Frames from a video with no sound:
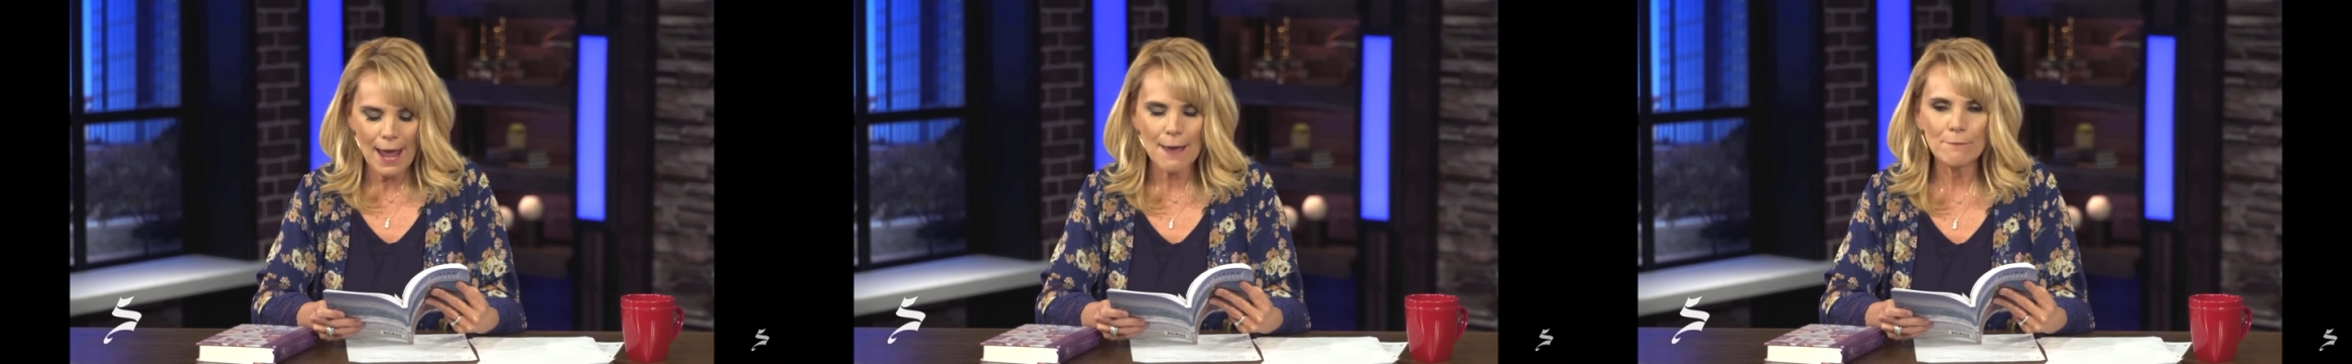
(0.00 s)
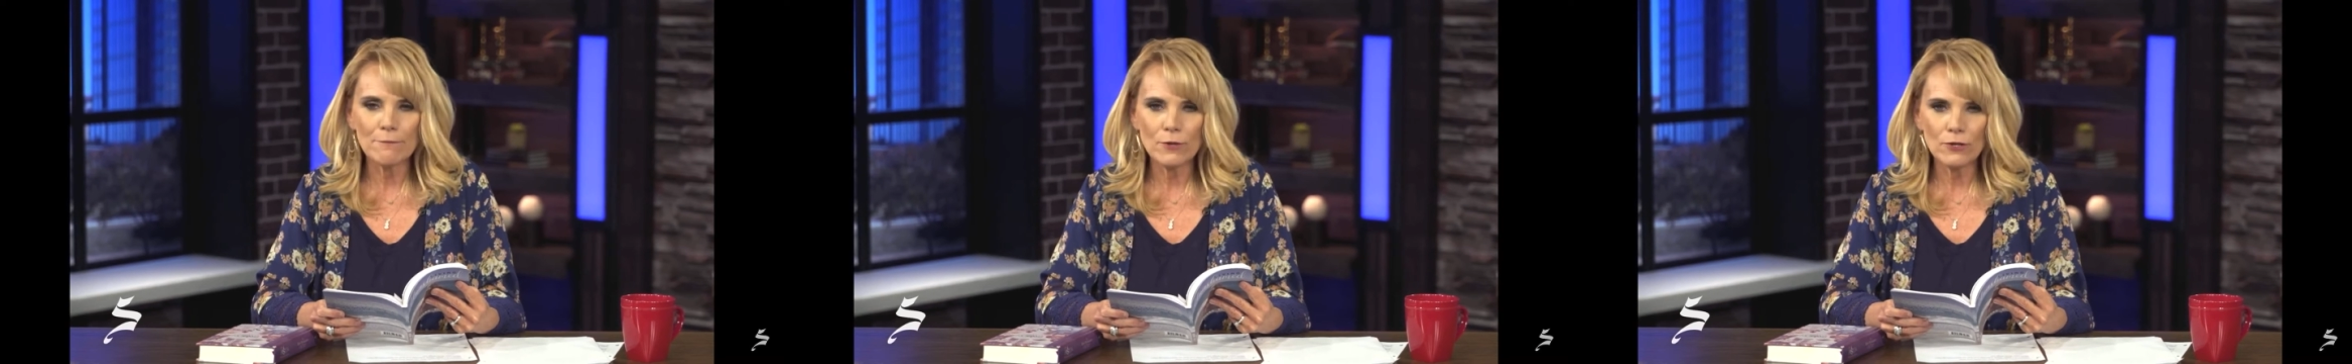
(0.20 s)

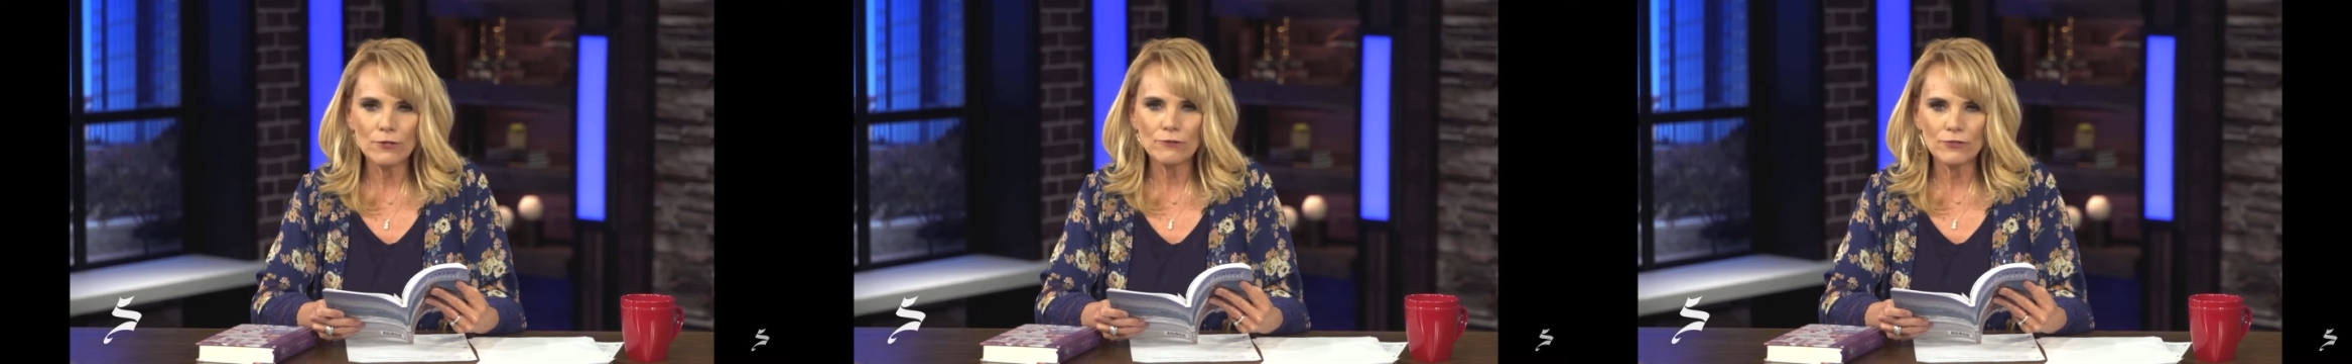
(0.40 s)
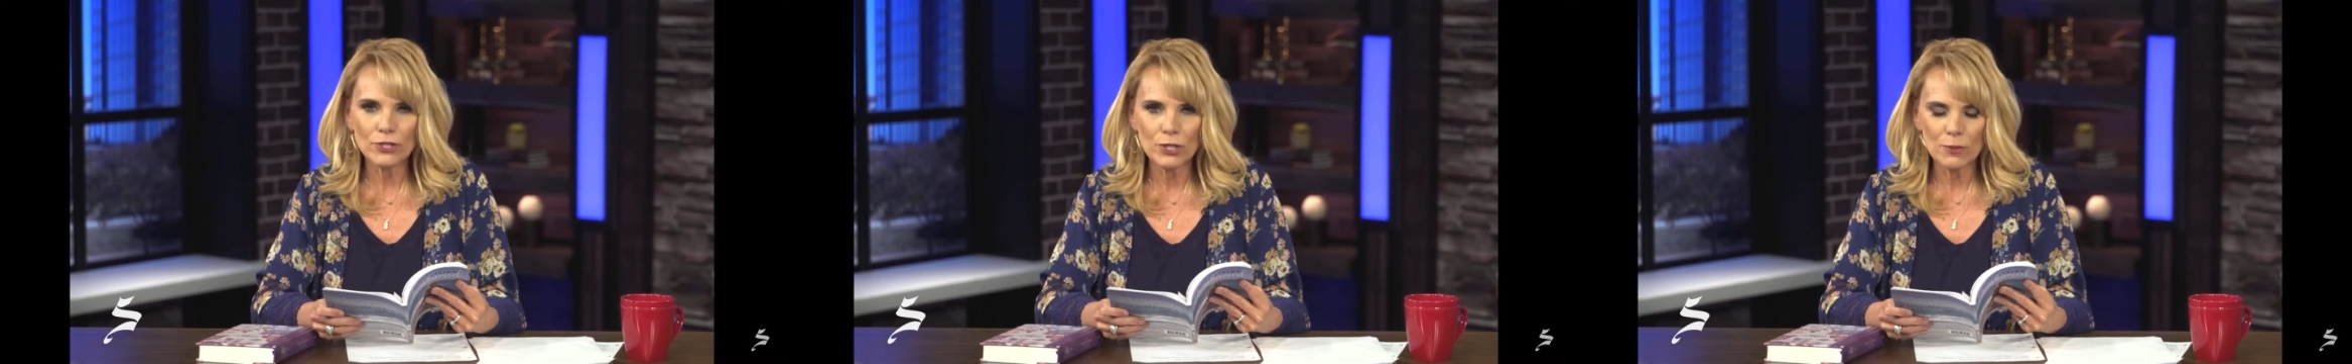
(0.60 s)
and
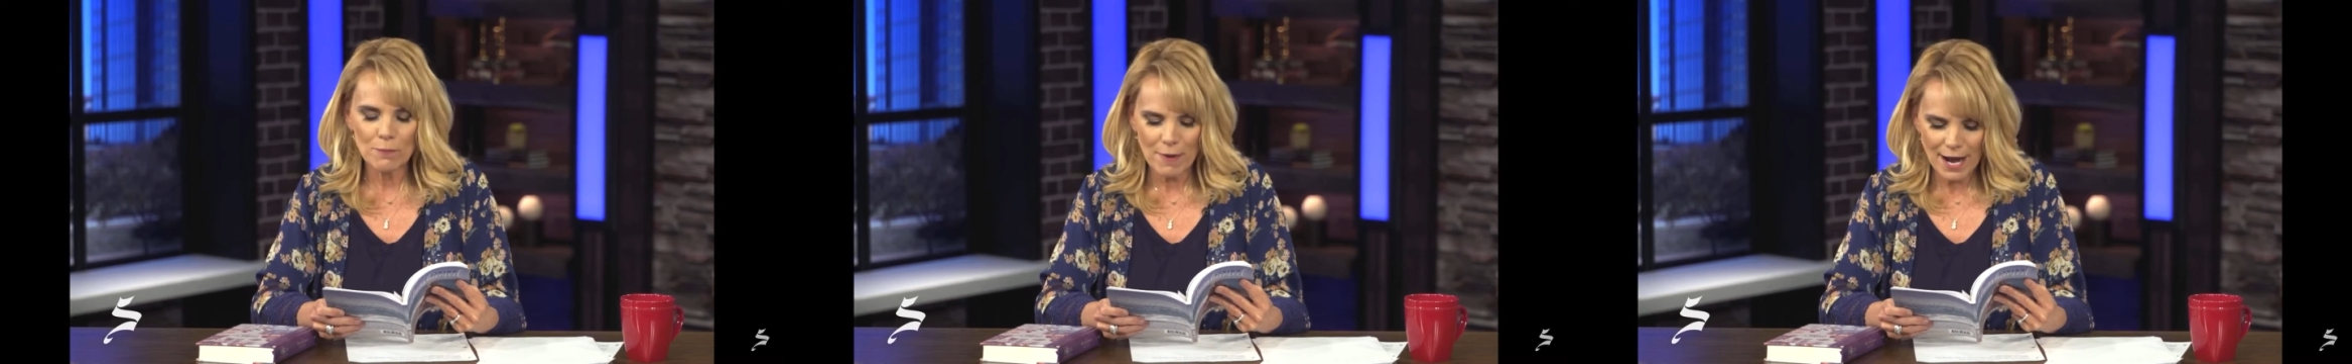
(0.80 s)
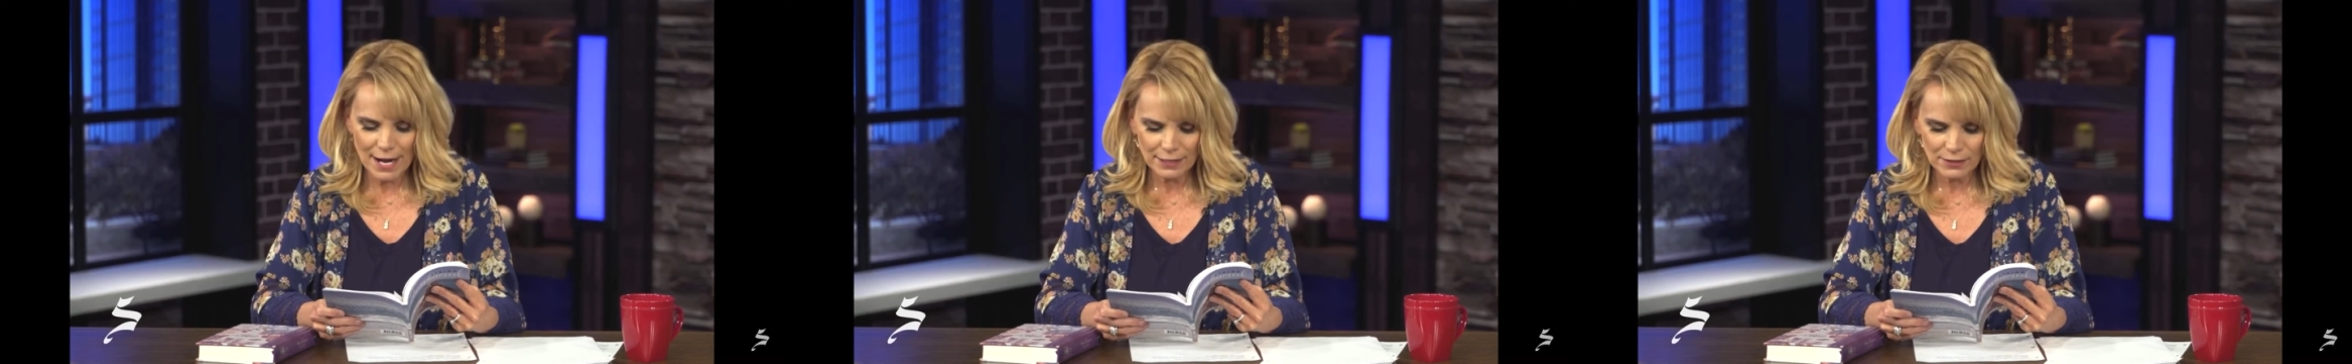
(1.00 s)
moves you
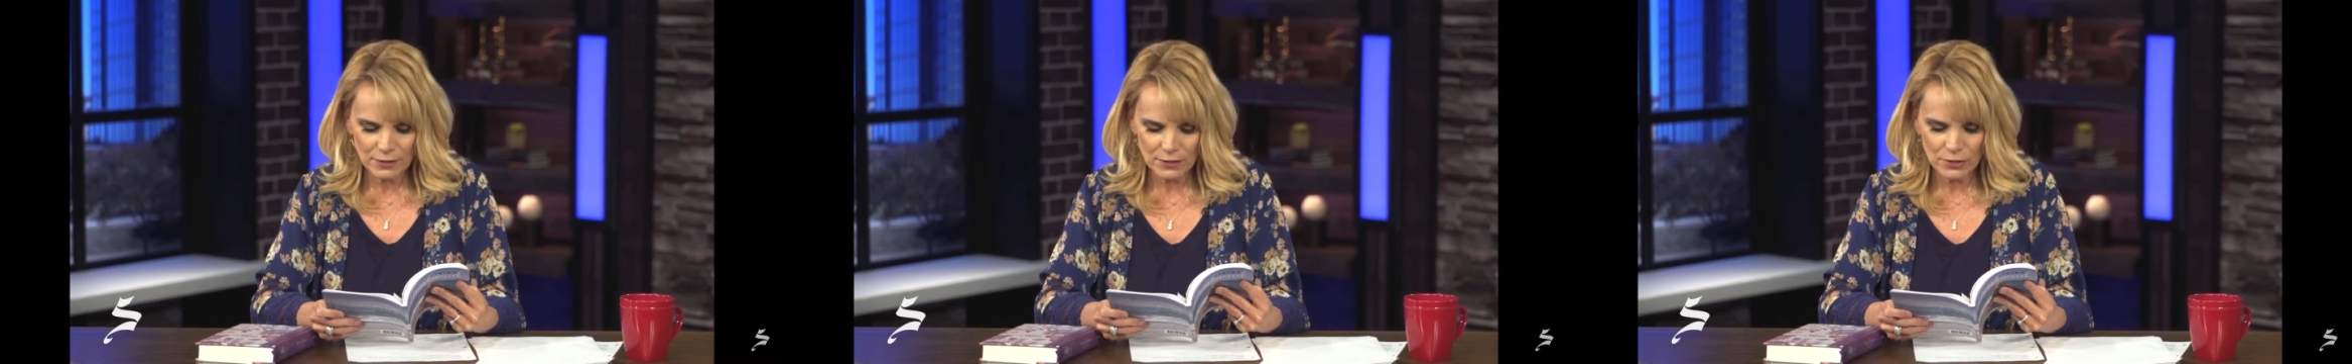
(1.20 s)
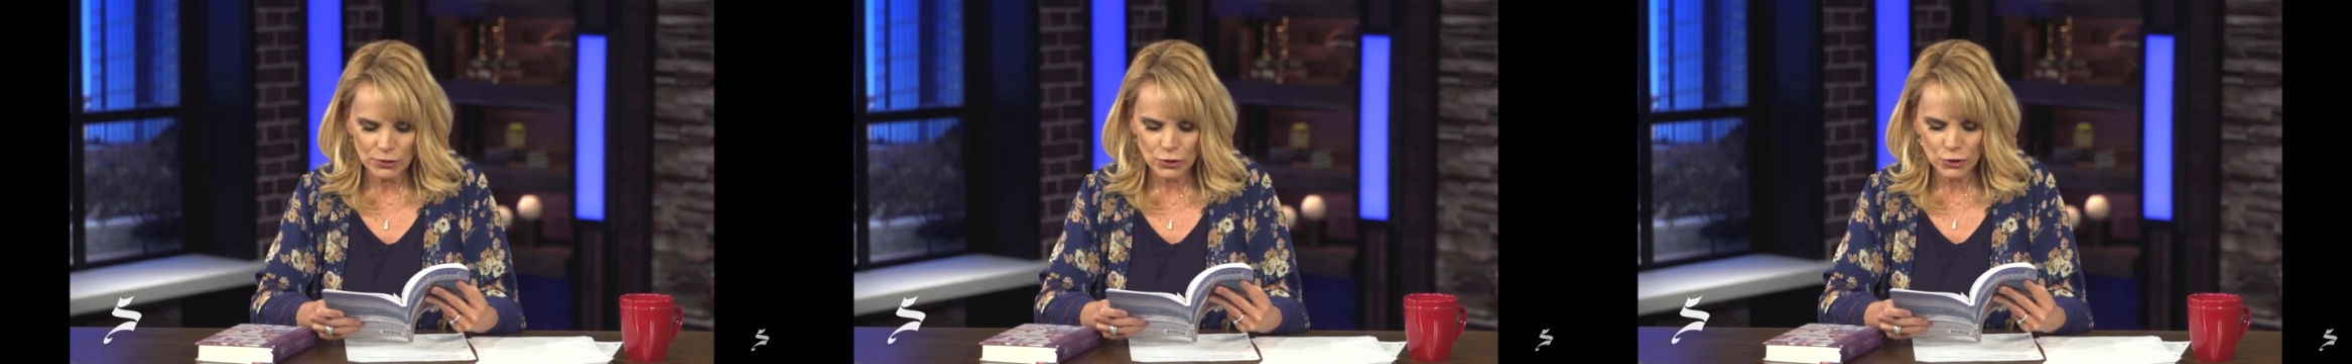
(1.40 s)
back
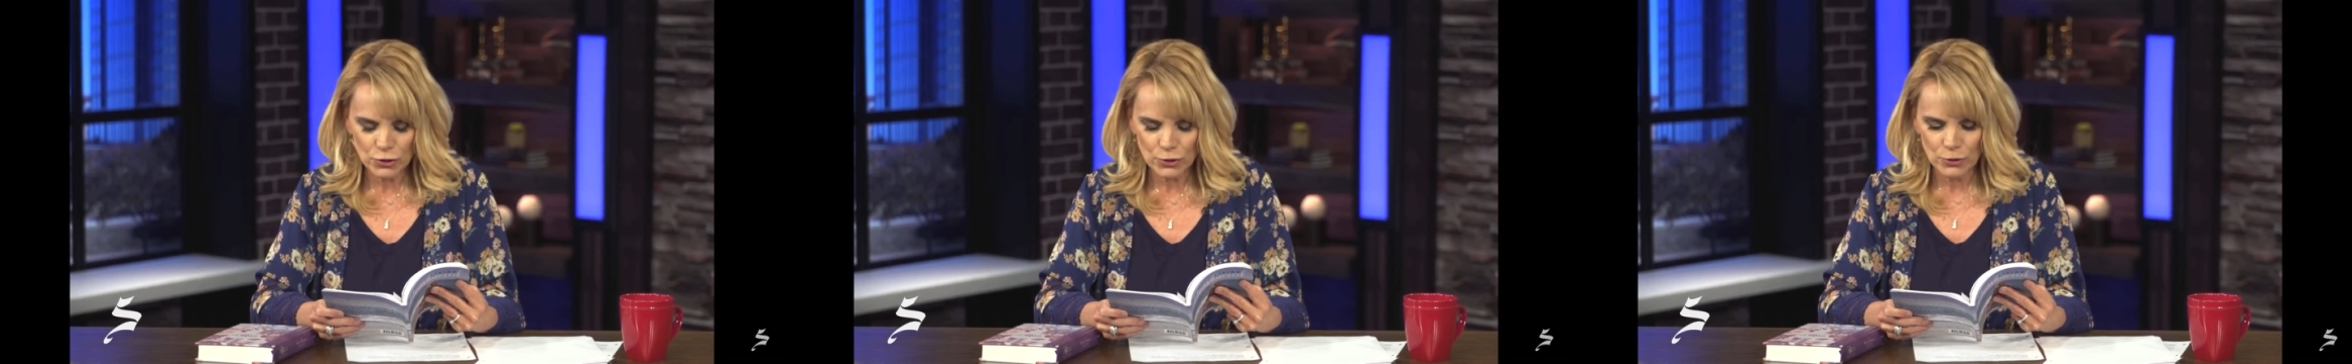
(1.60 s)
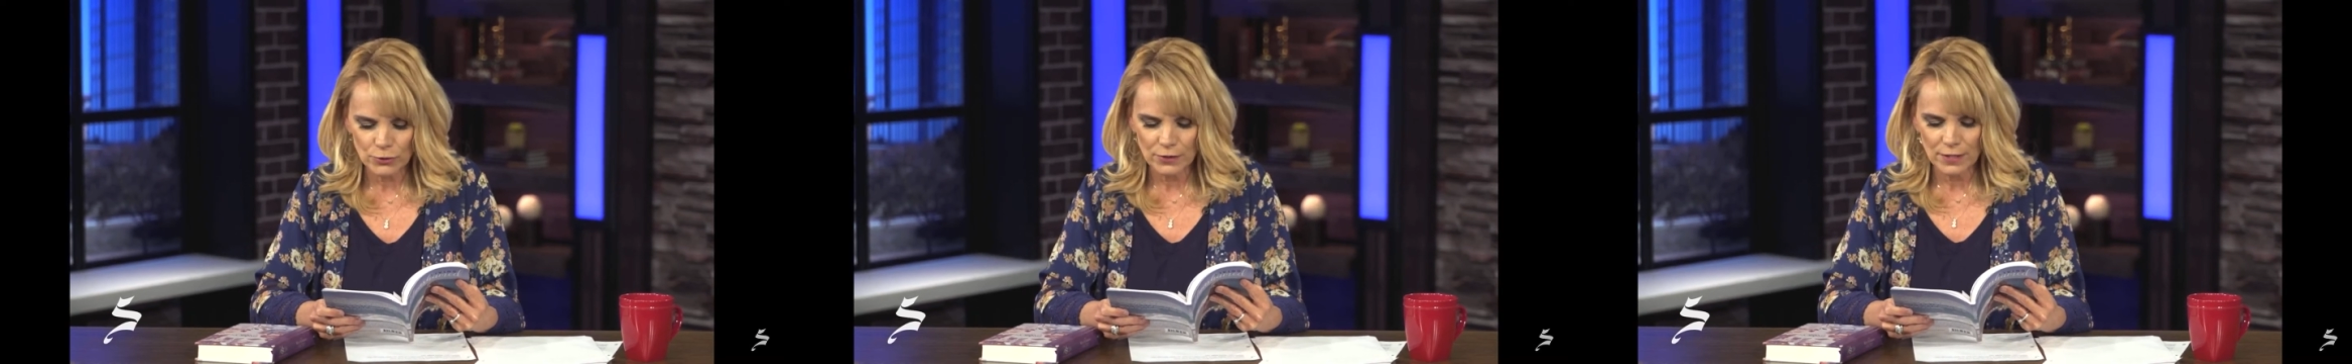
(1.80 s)
to the
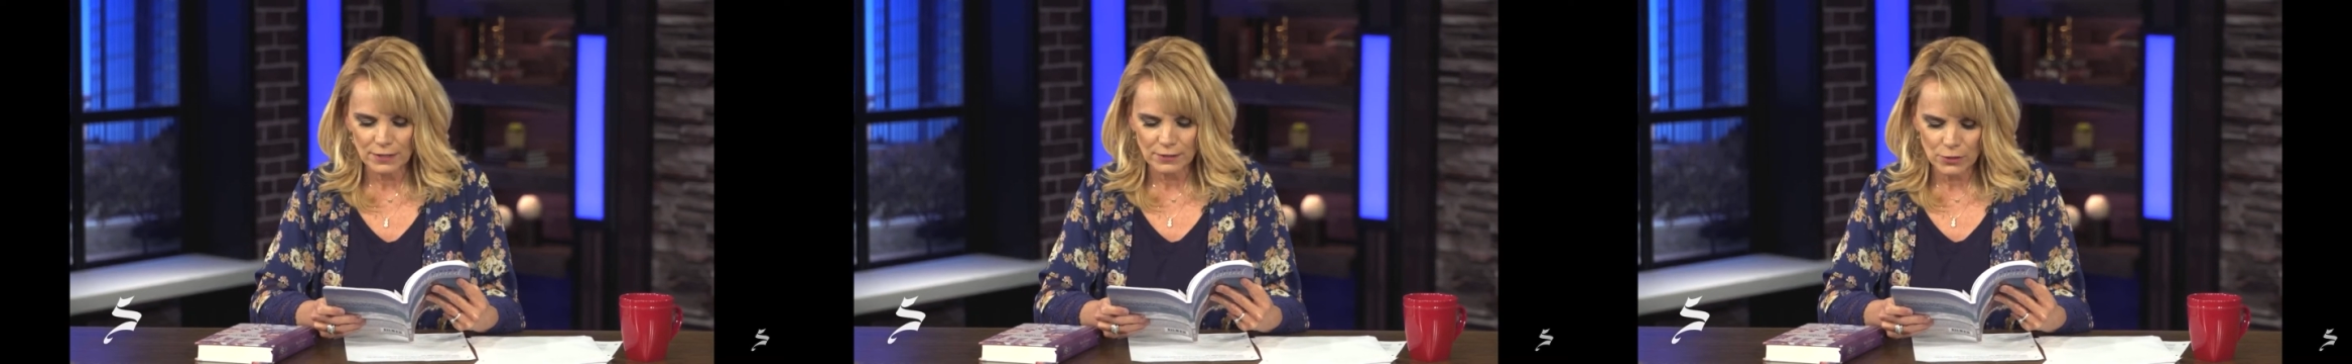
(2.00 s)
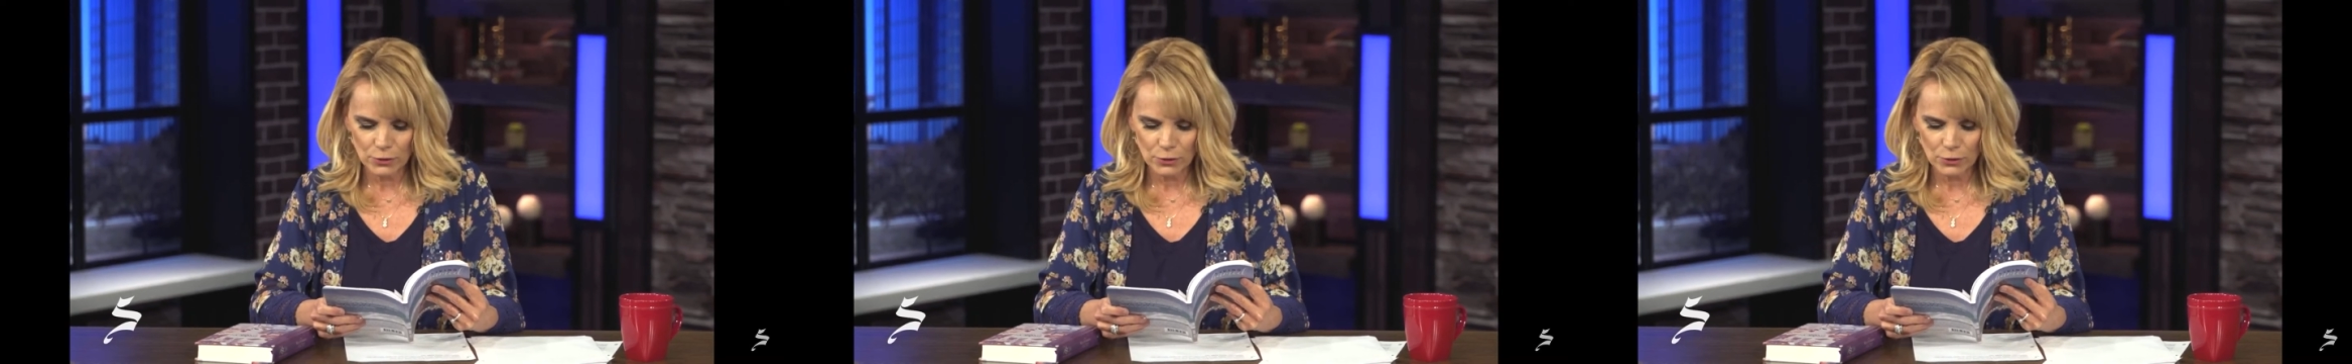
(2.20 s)
truth and